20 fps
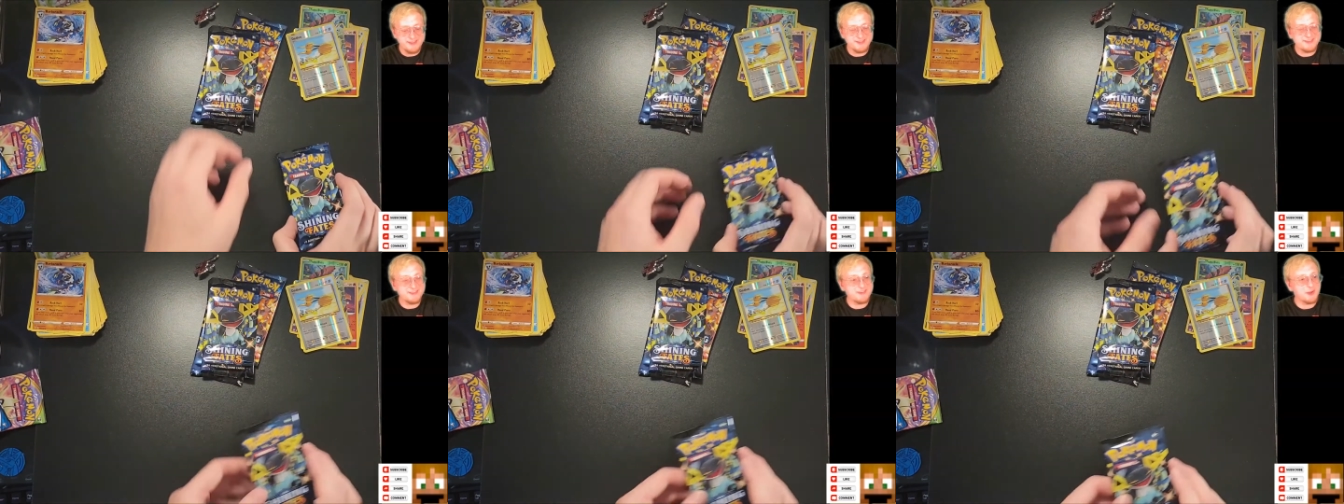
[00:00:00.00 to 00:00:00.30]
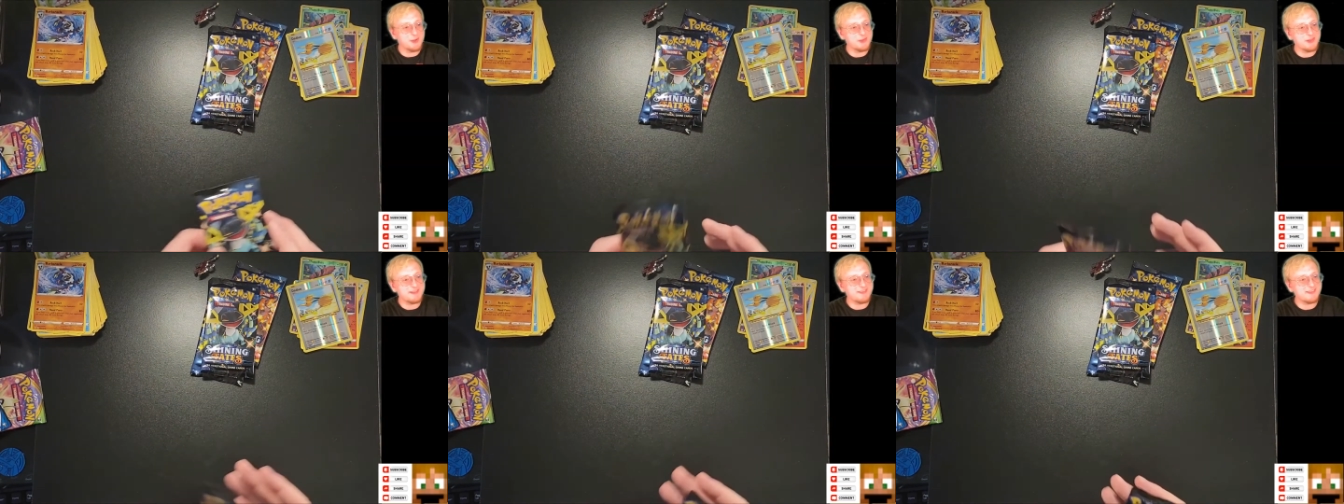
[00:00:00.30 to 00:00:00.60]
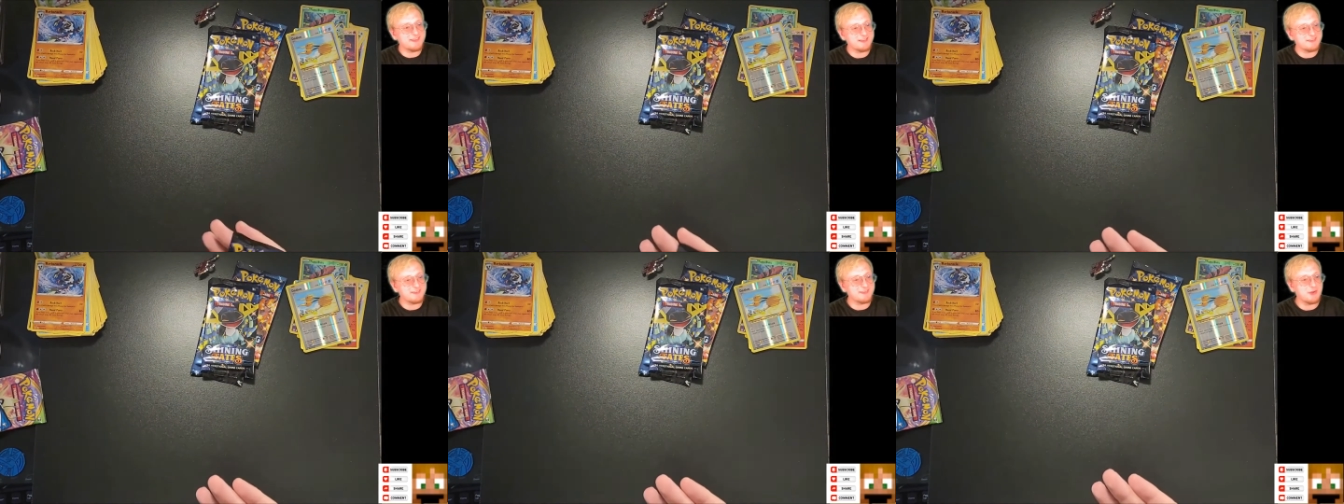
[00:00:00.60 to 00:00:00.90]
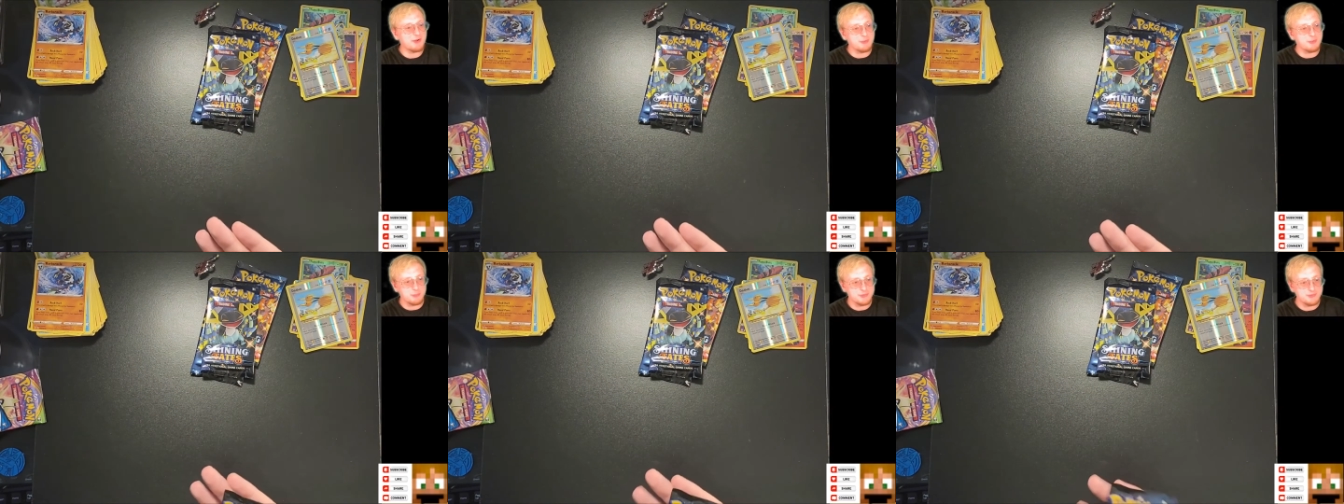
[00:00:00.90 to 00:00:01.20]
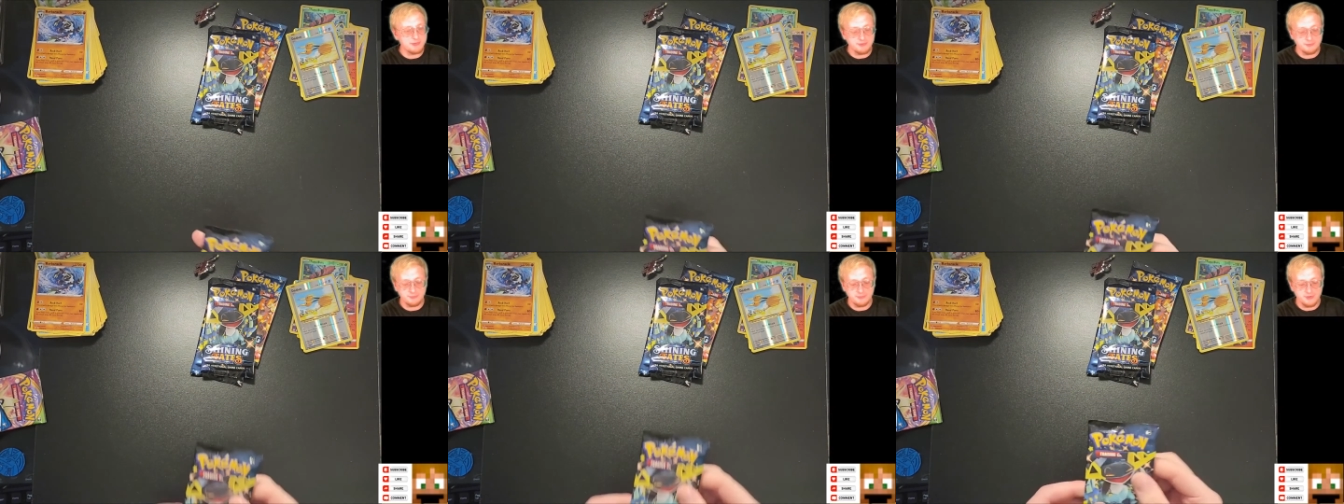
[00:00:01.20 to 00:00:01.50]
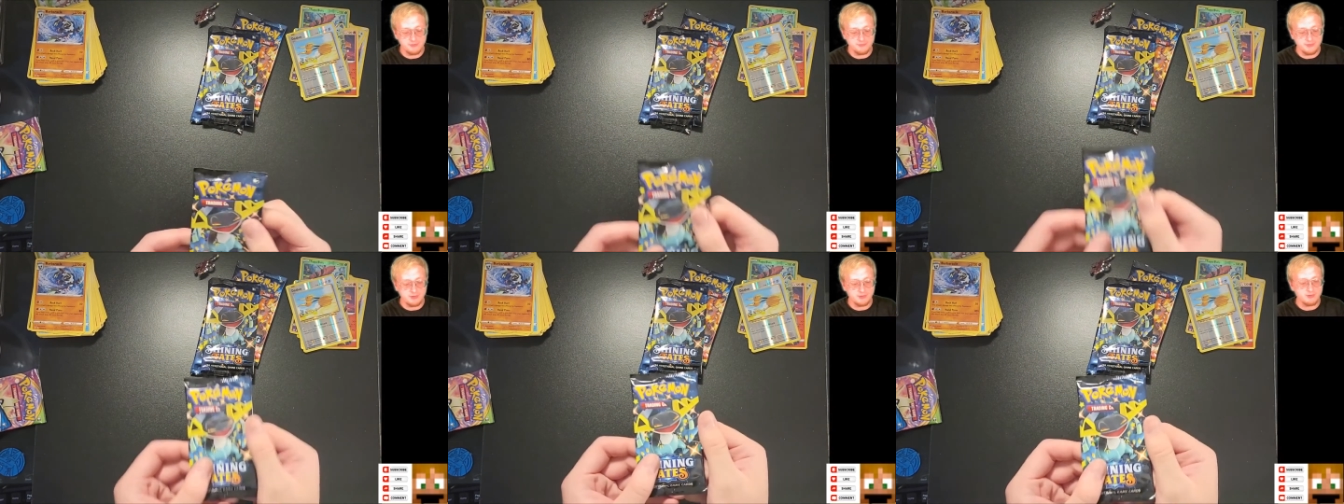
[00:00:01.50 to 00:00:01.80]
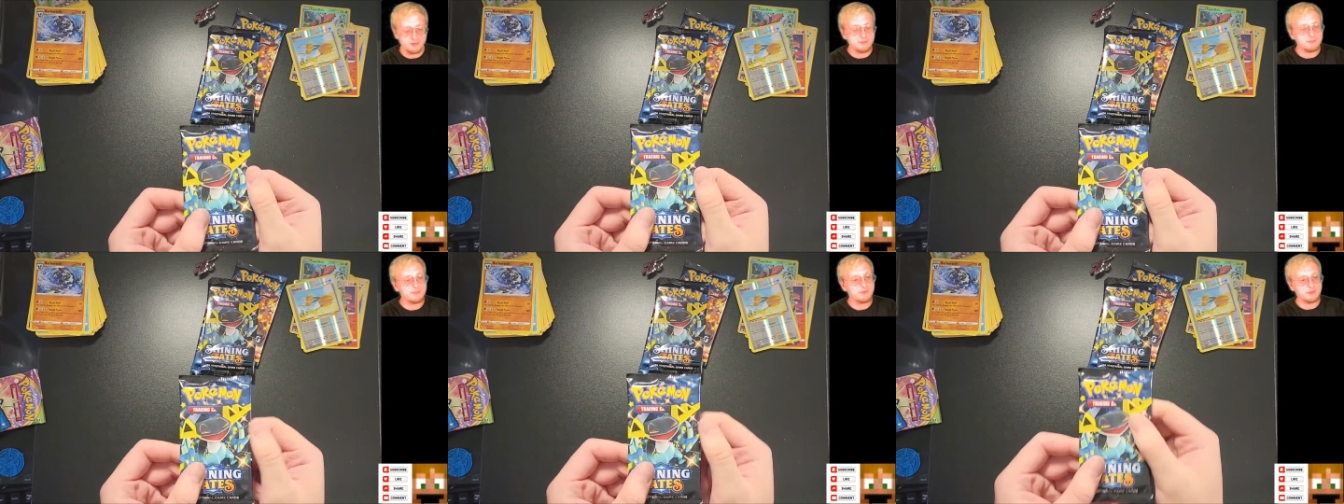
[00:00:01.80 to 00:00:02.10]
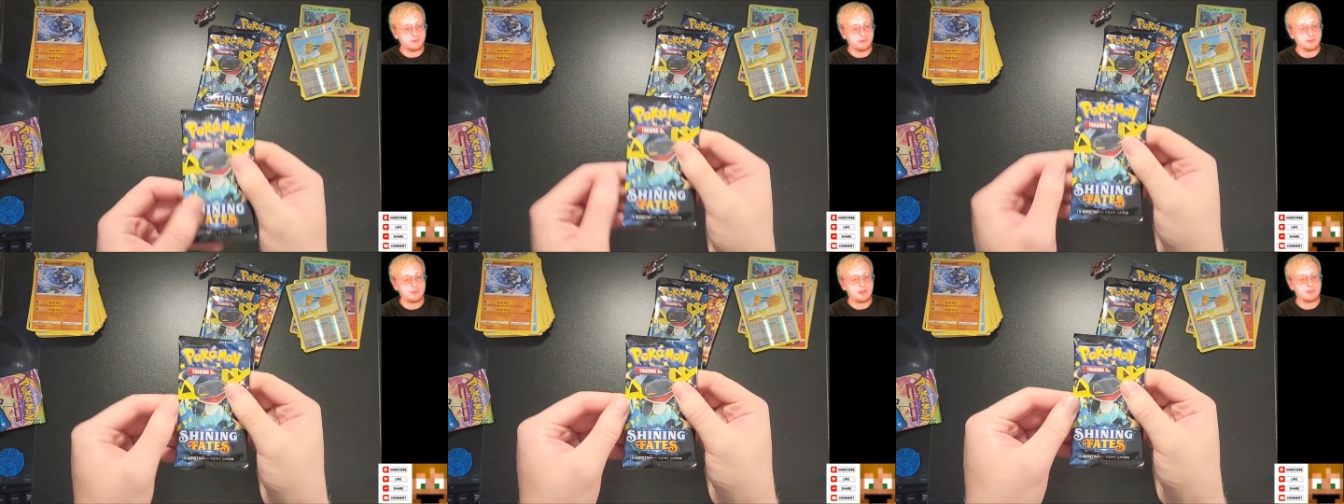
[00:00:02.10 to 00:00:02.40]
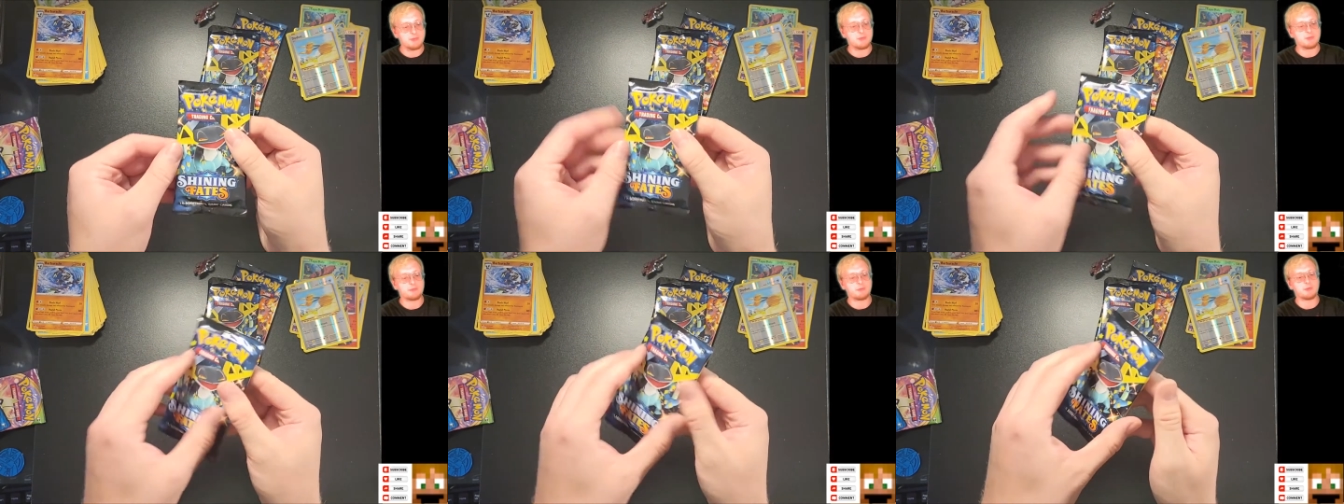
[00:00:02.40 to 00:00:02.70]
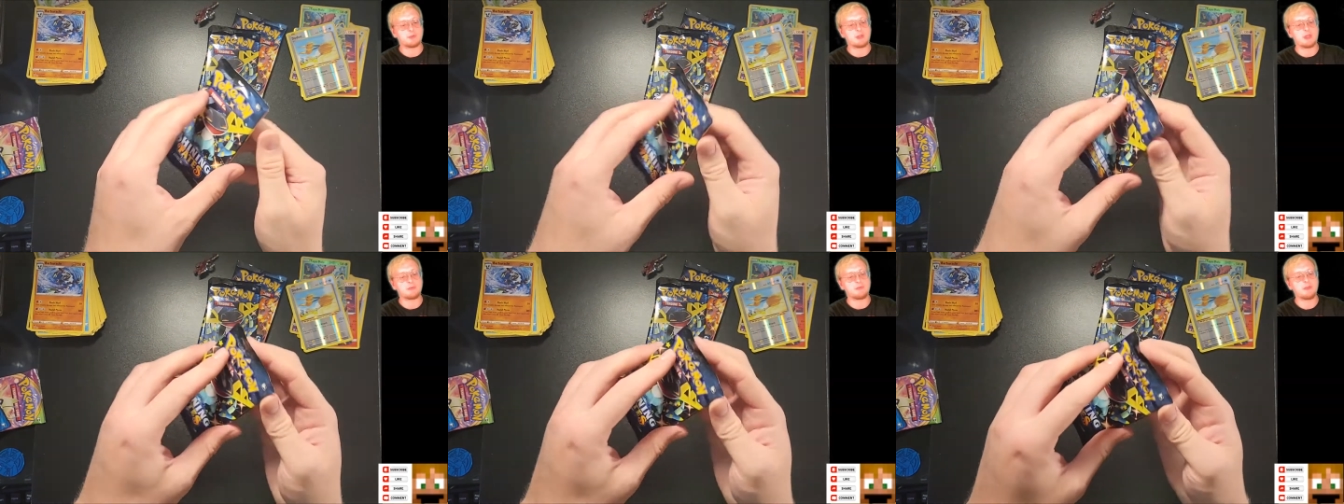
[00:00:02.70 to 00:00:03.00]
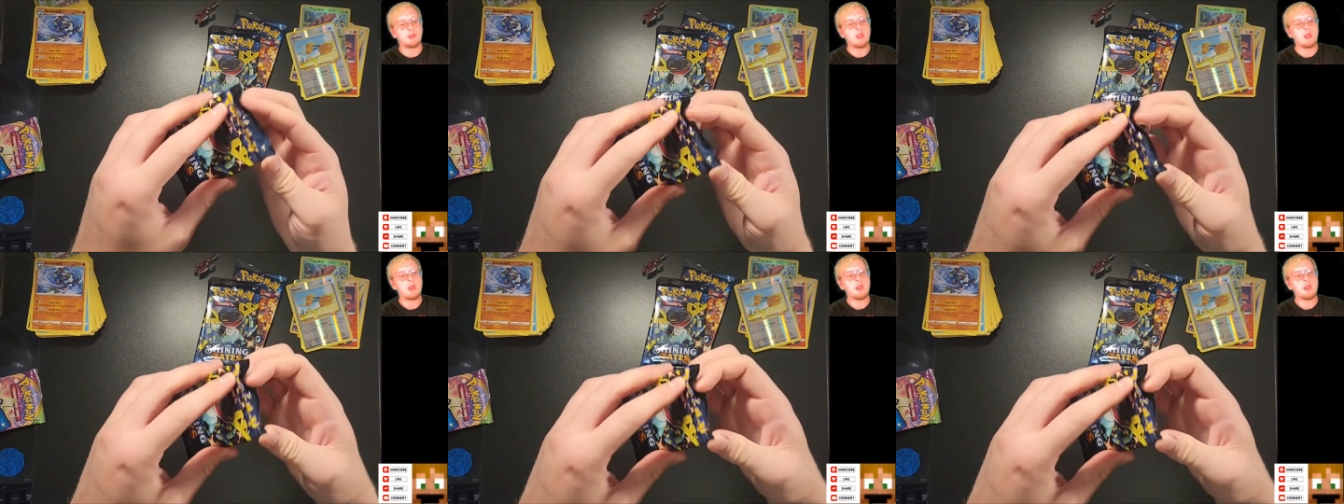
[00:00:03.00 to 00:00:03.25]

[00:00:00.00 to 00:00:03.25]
so let's get started with this one. I've got a good feeling about this one, guys.